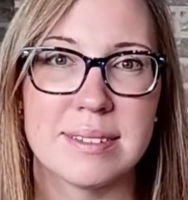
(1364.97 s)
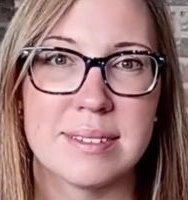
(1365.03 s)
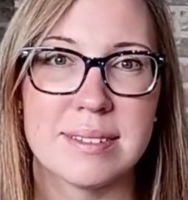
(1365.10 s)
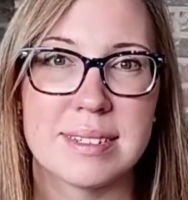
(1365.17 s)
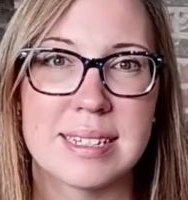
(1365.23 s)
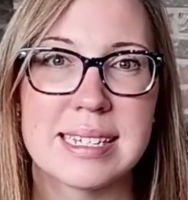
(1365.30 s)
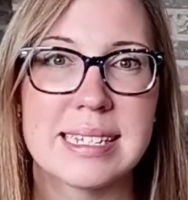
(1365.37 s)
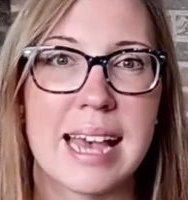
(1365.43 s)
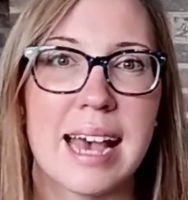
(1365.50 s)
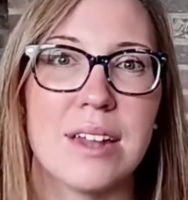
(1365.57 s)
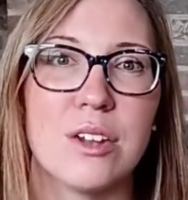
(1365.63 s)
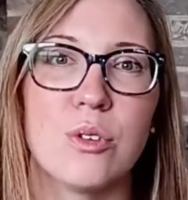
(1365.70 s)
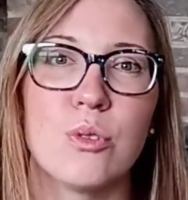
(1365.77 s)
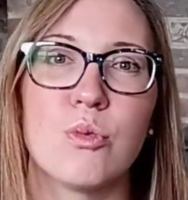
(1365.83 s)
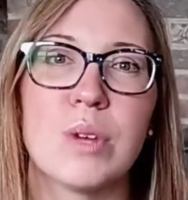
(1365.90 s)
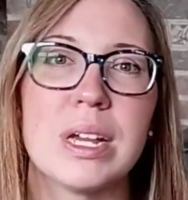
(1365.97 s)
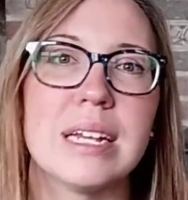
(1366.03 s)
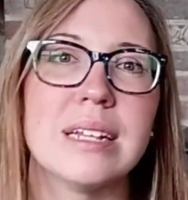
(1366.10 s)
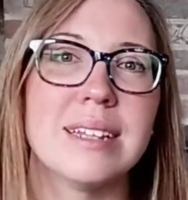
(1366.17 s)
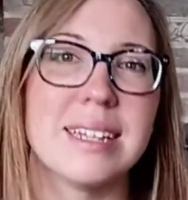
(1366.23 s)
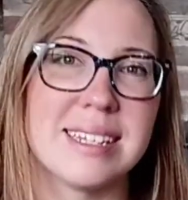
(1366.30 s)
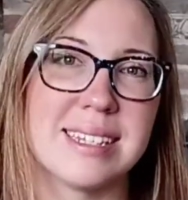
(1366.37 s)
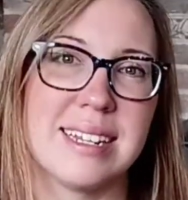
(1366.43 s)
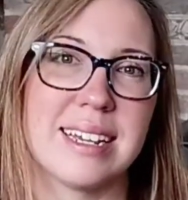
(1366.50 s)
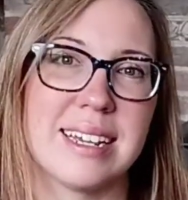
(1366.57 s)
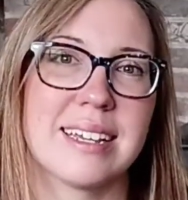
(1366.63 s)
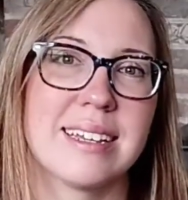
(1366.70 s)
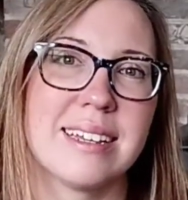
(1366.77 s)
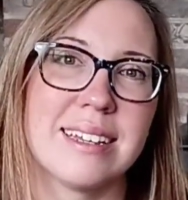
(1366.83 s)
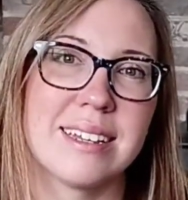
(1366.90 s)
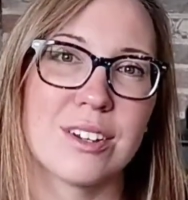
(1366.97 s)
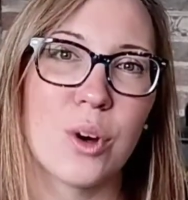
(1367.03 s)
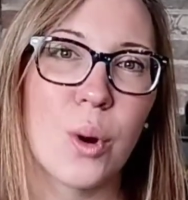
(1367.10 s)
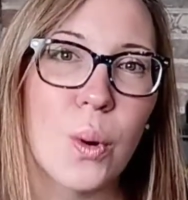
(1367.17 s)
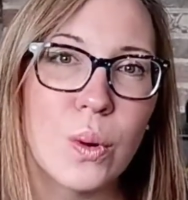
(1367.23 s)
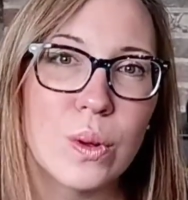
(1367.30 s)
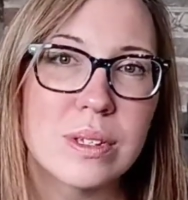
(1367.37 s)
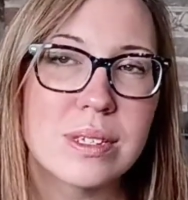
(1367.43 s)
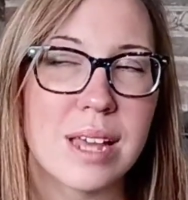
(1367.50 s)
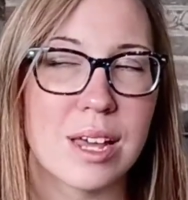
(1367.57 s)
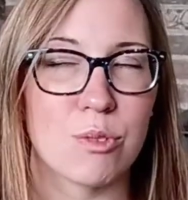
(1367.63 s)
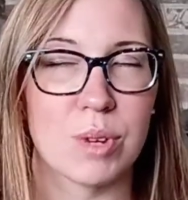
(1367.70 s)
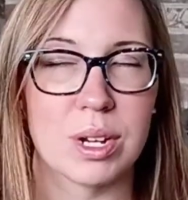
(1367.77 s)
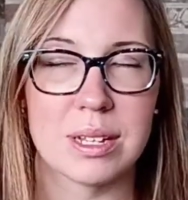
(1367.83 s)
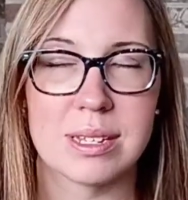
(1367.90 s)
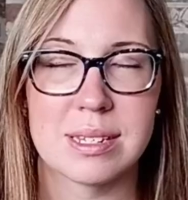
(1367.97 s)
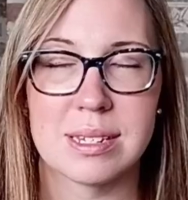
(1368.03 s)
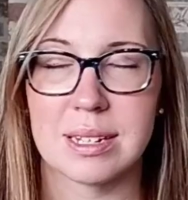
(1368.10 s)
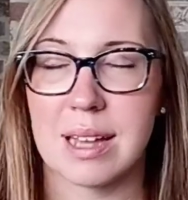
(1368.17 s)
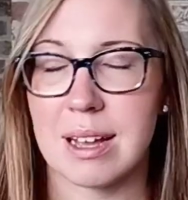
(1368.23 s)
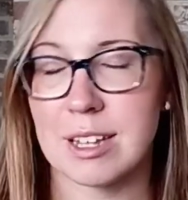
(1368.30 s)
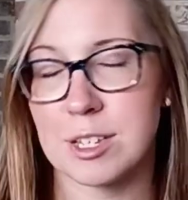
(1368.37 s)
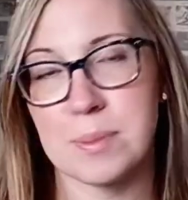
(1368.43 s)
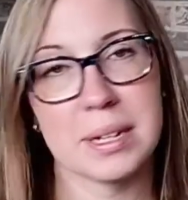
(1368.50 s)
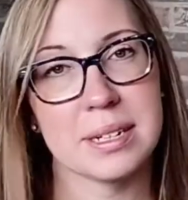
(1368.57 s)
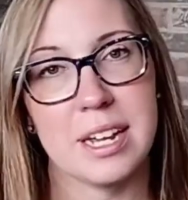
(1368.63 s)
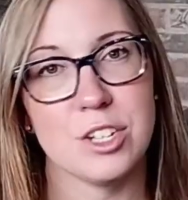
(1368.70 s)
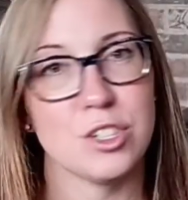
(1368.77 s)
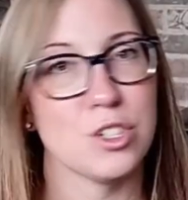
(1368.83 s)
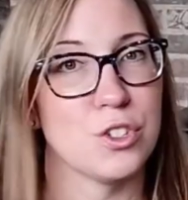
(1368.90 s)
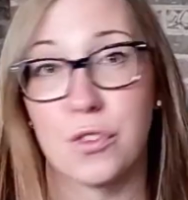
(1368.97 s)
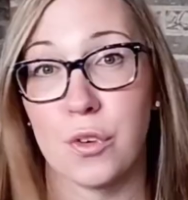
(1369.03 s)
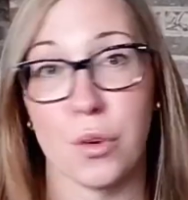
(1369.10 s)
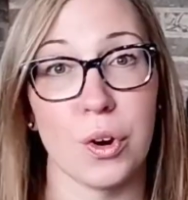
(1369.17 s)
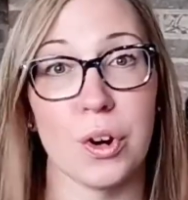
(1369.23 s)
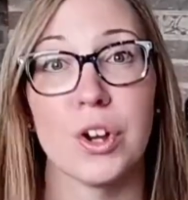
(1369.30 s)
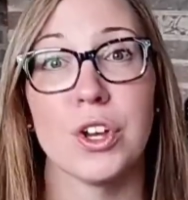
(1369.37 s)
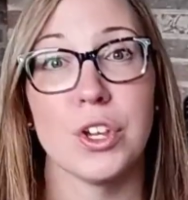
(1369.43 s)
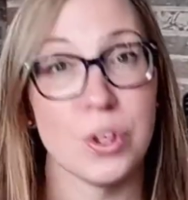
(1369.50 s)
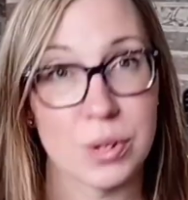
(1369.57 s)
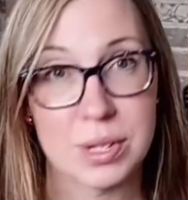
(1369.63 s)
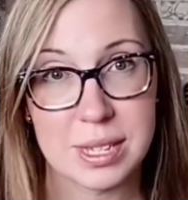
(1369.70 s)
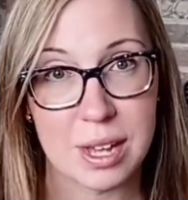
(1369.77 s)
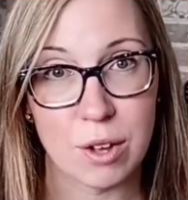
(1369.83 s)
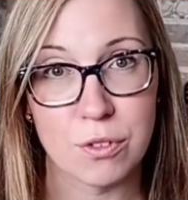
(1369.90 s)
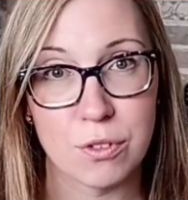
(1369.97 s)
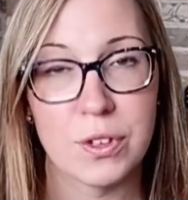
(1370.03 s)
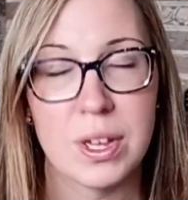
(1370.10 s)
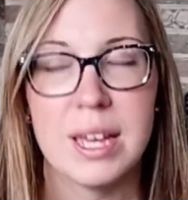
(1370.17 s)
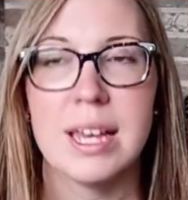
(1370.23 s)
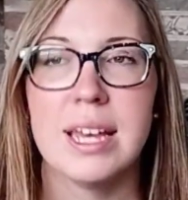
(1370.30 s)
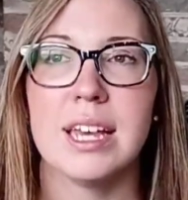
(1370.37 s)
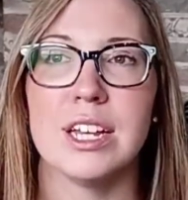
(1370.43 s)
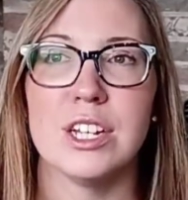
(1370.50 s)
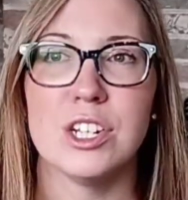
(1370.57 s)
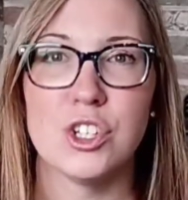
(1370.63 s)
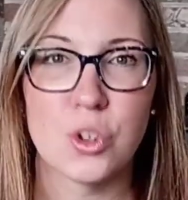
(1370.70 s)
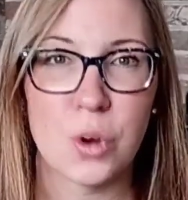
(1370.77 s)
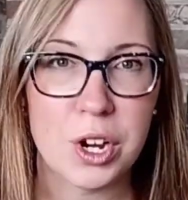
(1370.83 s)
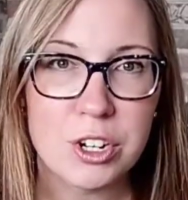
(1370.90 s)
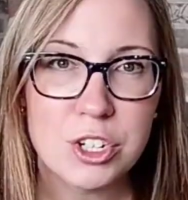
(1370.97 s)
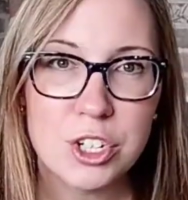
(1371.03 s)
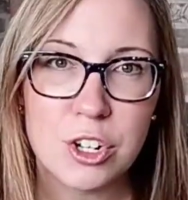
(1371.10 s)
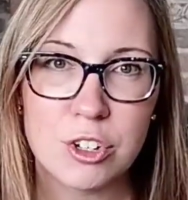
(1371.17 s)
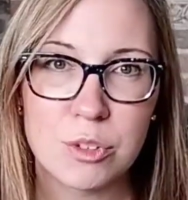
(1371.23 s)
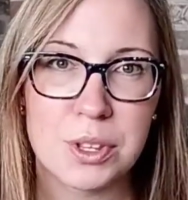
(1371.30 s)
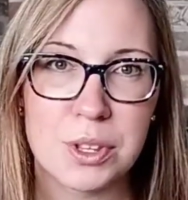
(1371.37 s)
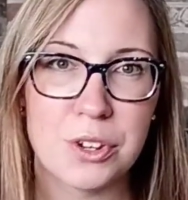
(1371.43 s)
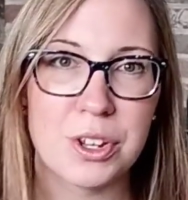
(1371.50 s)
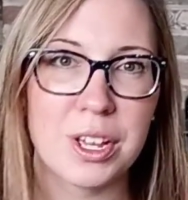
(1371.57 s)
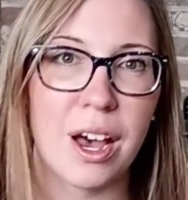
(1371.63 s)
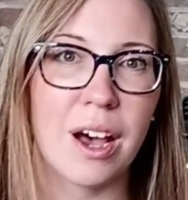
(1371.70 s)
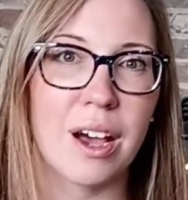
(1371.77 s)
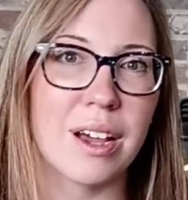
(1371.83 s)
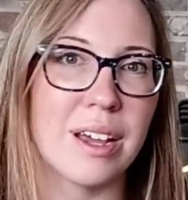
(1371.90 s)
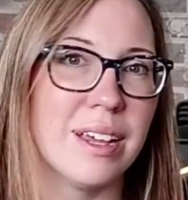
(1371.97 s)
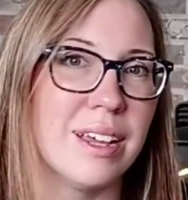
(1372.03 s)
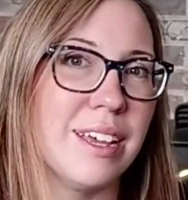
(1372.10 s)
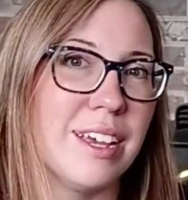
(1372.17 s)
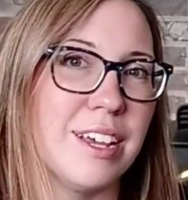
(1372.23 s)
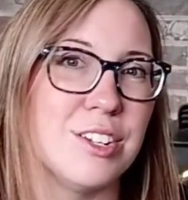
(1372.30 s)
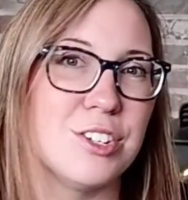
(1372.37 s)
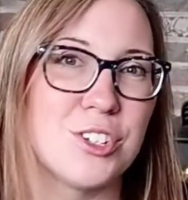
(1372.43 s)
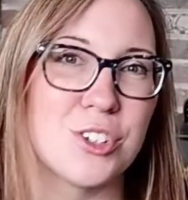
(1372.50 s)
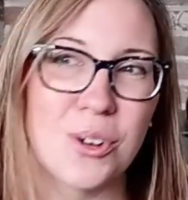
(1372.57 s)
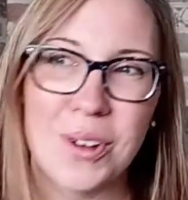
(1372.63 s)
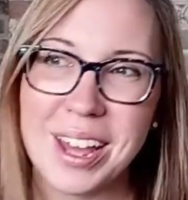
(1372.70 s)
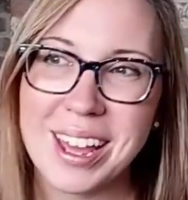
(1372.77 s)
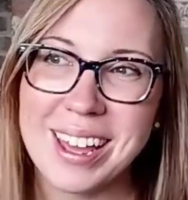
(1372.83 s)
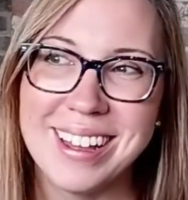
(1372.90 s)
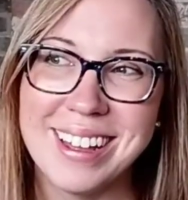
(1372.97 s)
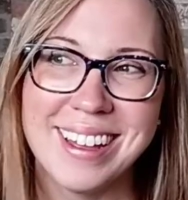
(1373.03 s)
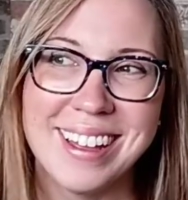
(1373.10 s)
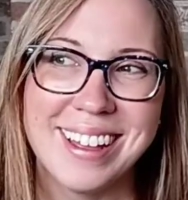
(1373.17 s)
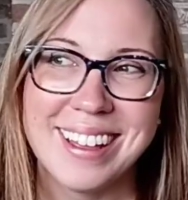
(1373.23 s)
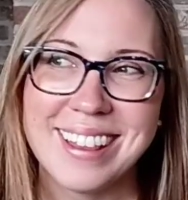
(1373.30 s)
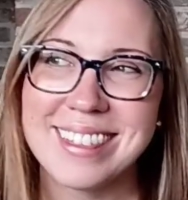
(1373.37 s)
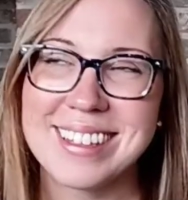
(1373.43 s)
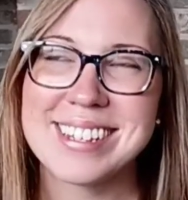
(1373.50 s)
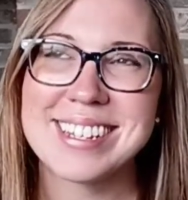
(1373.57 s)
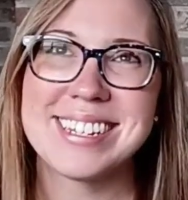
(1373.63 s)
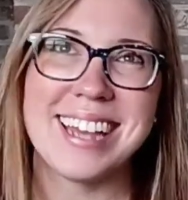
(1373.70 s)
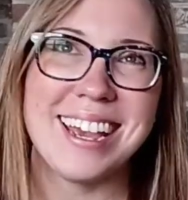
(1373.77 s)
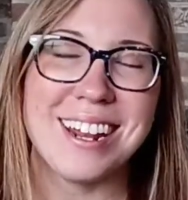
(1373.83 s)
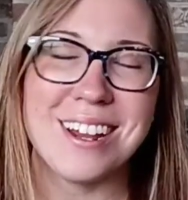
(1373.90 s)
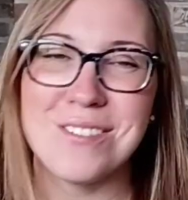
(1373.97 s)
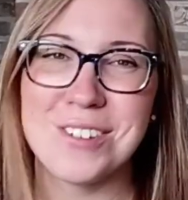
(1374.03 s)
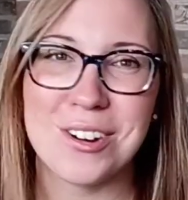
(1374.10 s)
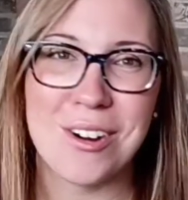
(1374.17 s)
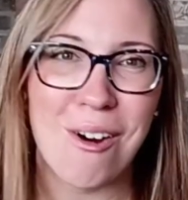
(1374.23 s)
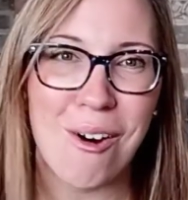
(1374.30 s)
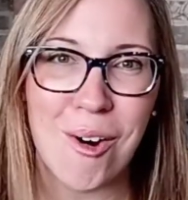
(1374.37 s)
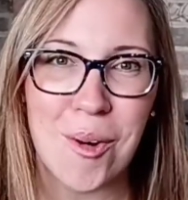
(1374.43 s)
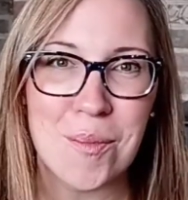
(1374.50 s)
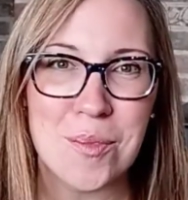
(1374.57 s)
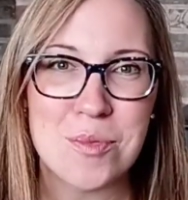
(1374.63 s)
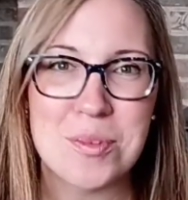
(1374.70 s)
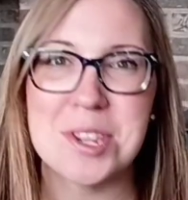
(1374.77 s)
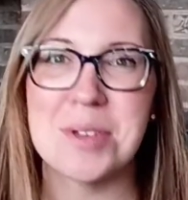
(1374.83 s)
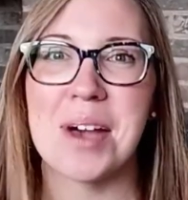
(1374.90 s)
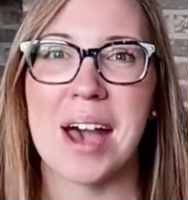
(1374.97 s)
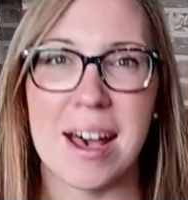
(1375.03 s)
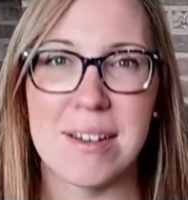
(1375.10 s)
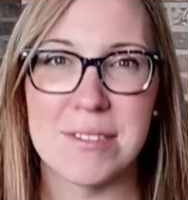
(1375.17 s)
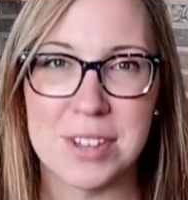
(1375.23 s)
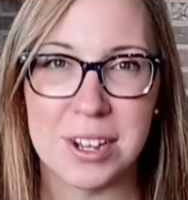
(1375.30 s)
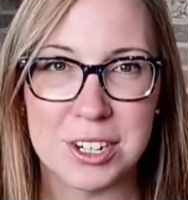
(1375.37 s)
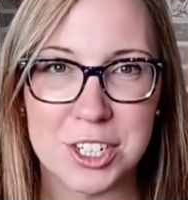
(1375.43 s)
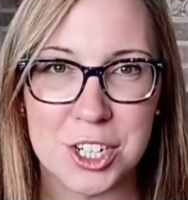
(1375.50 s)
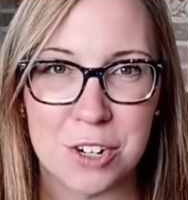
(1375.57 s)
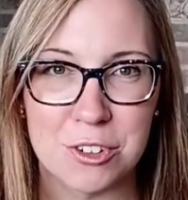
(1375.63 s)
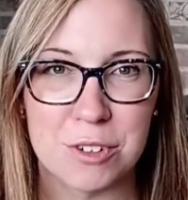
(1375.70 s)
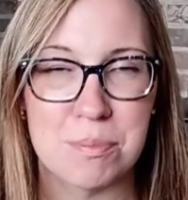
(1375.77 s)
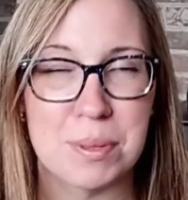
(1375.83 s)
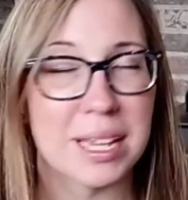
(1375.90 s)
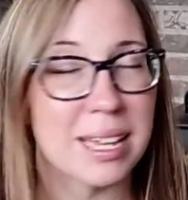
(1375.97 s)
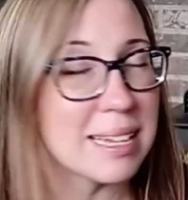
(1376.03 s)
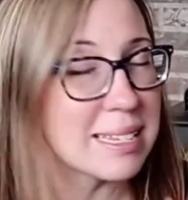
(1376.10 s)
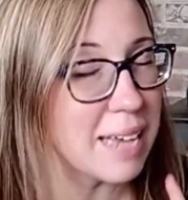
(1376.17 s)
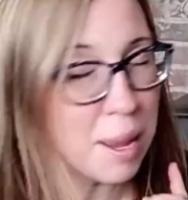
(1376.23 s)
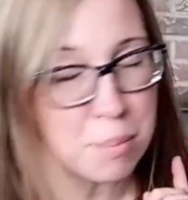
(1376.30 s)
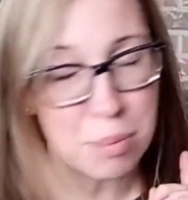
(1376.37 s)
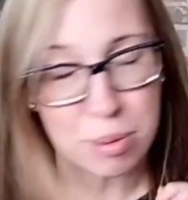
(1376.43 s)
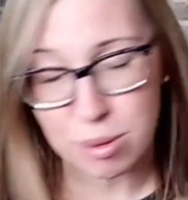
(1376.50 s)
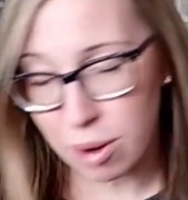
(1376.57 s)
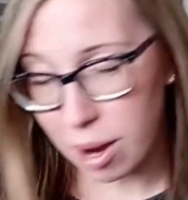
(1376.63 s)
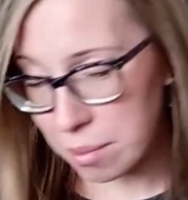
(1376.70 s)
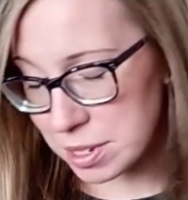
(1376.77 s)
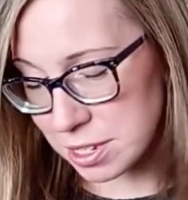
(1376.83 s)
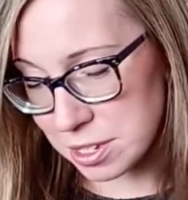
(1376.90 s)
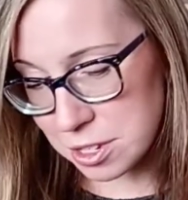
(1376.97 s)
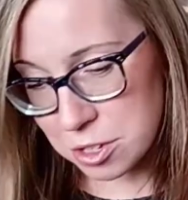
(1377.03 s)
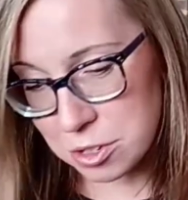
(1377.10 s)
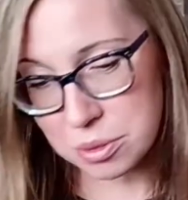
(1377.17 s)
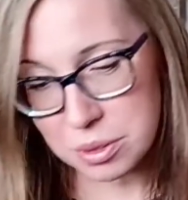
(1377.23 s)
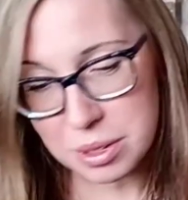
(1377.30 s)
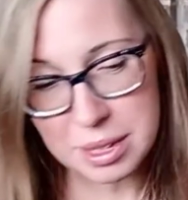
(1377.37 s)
set realistic goals and realistic expectations for yourself. Enjoy your children when they're young. Enjoy the state of your home when you have young children, because I promise you,